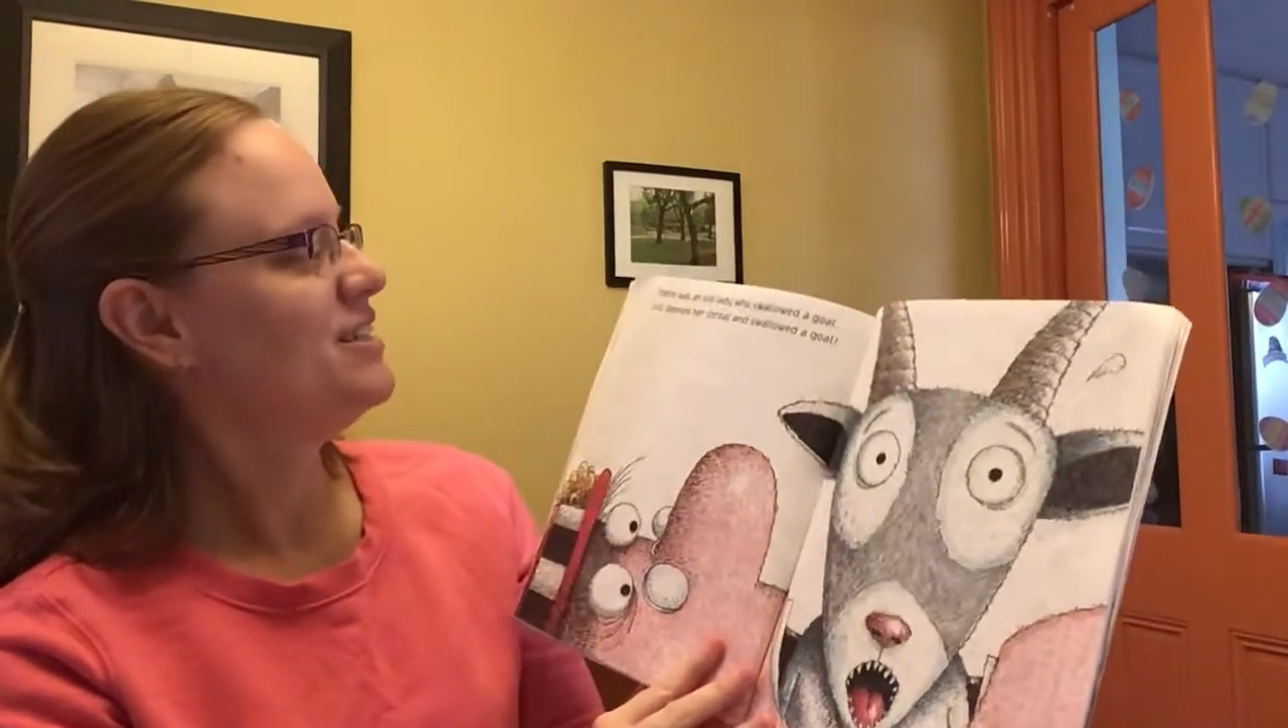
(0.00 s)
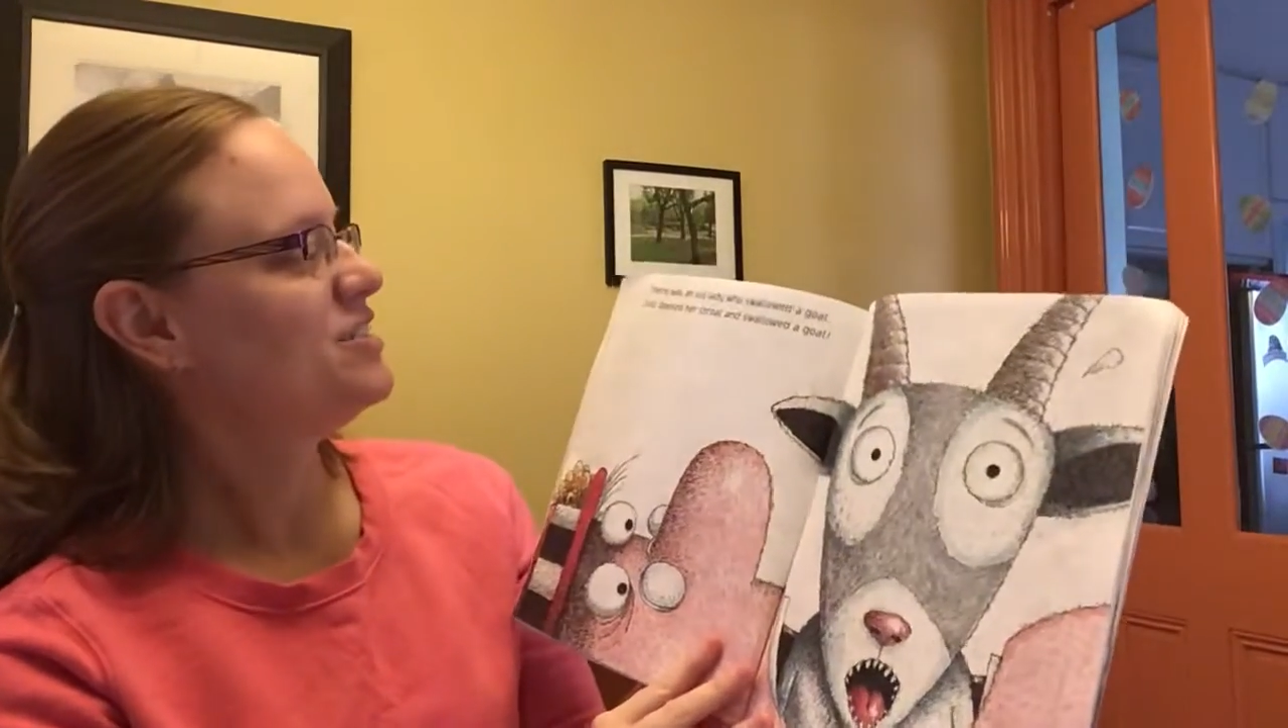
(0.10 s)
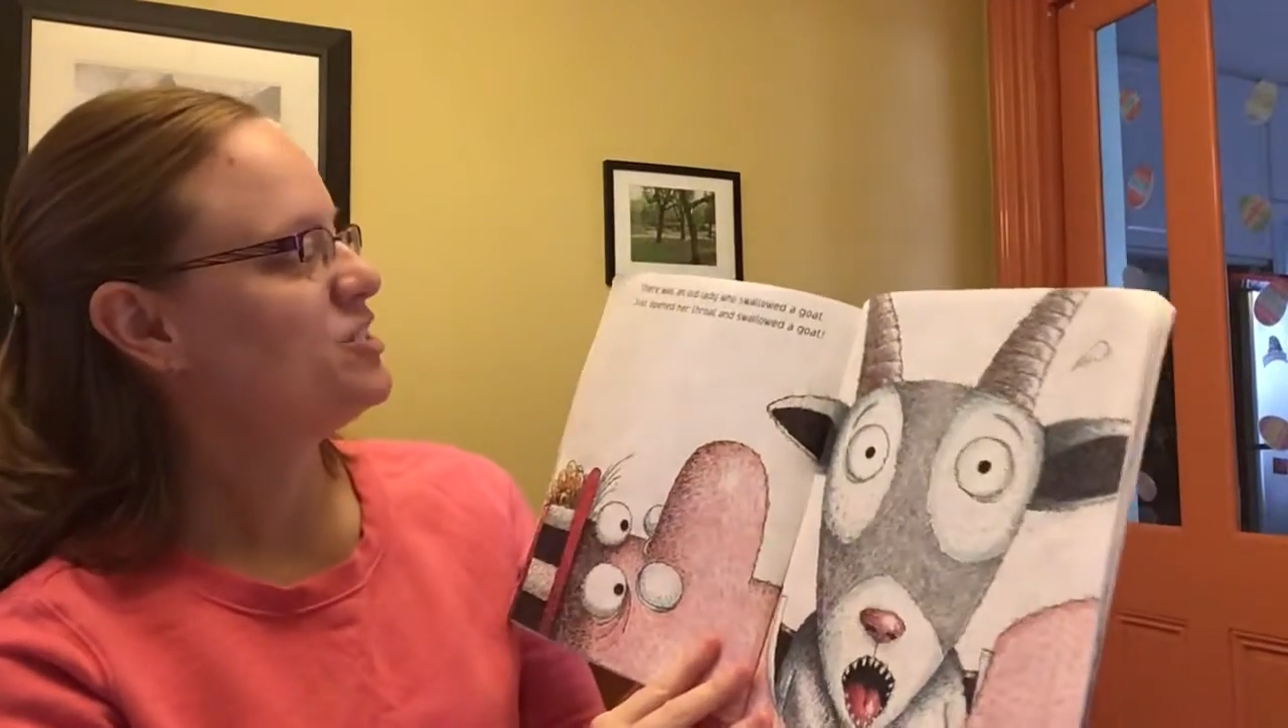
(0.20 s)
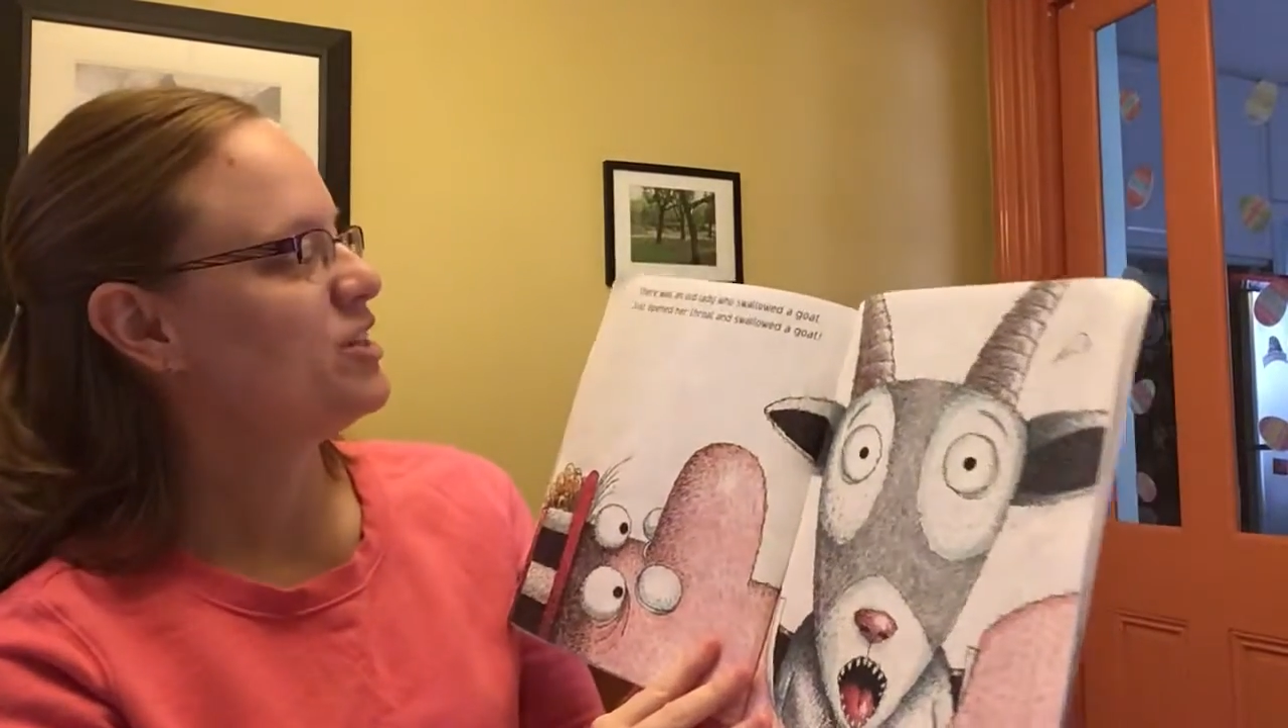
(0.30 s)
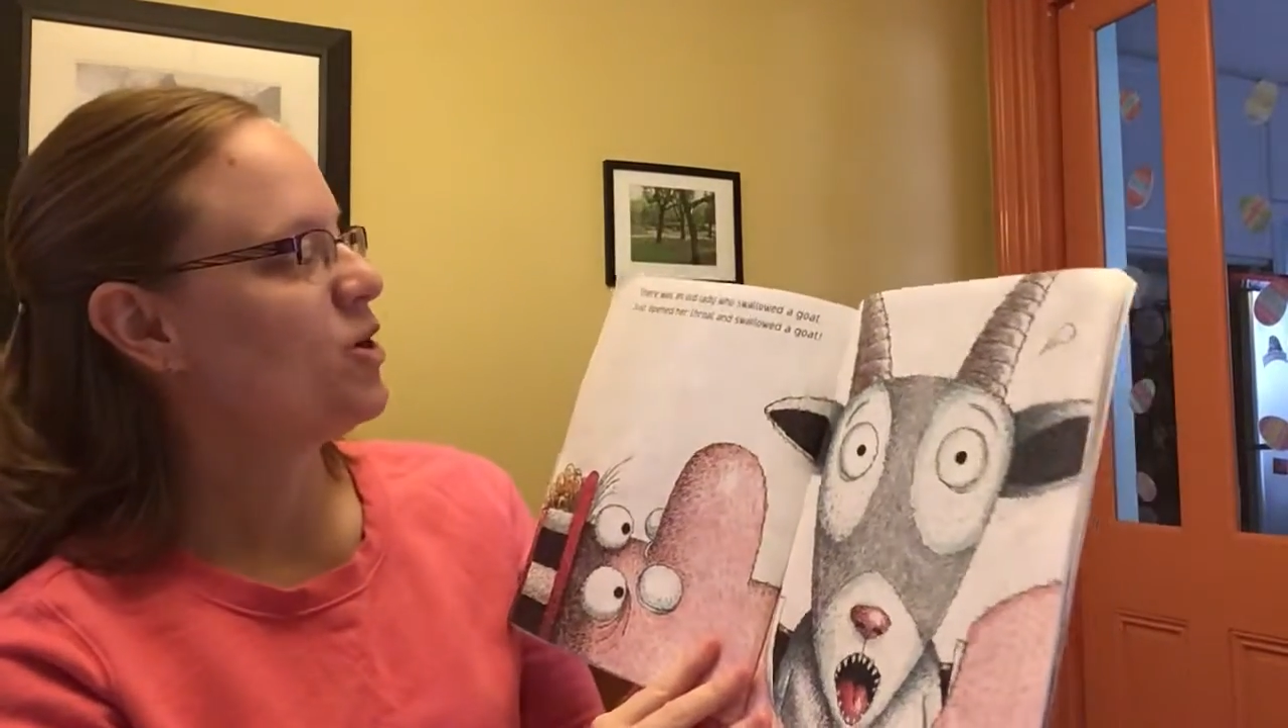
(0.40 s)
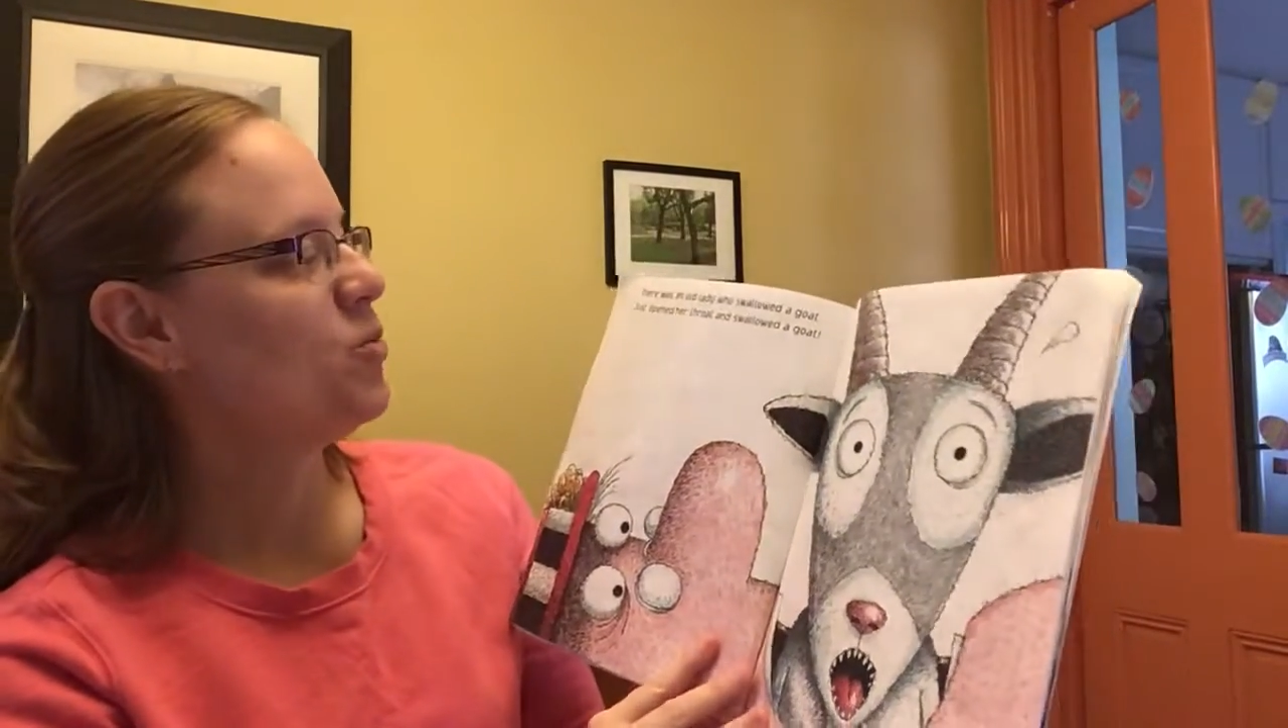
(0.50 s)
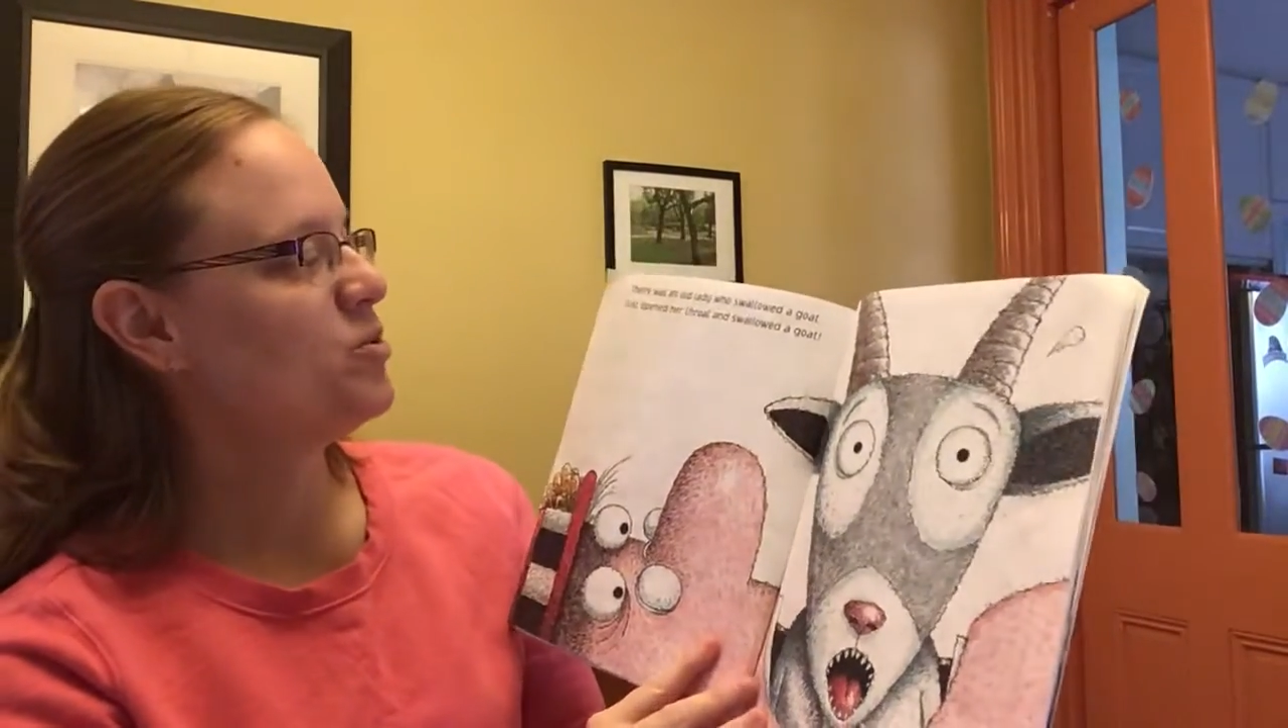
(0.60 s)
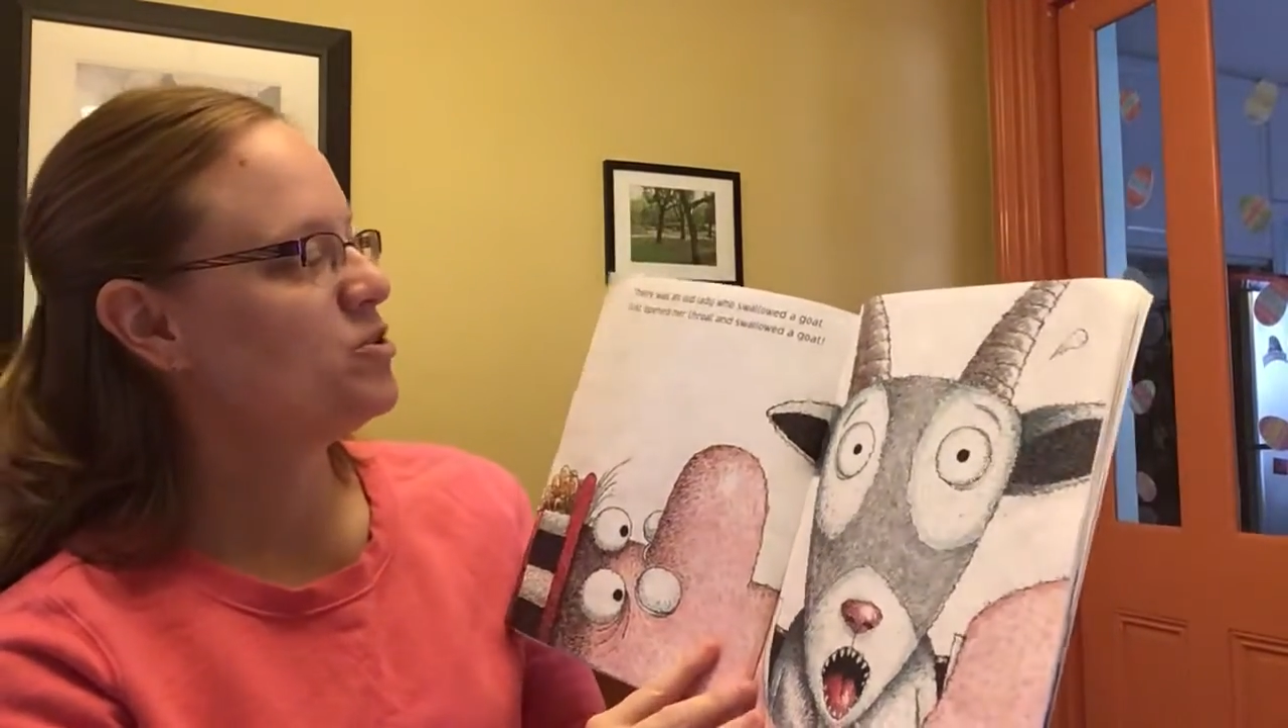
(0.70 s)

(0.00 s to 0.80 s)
She opened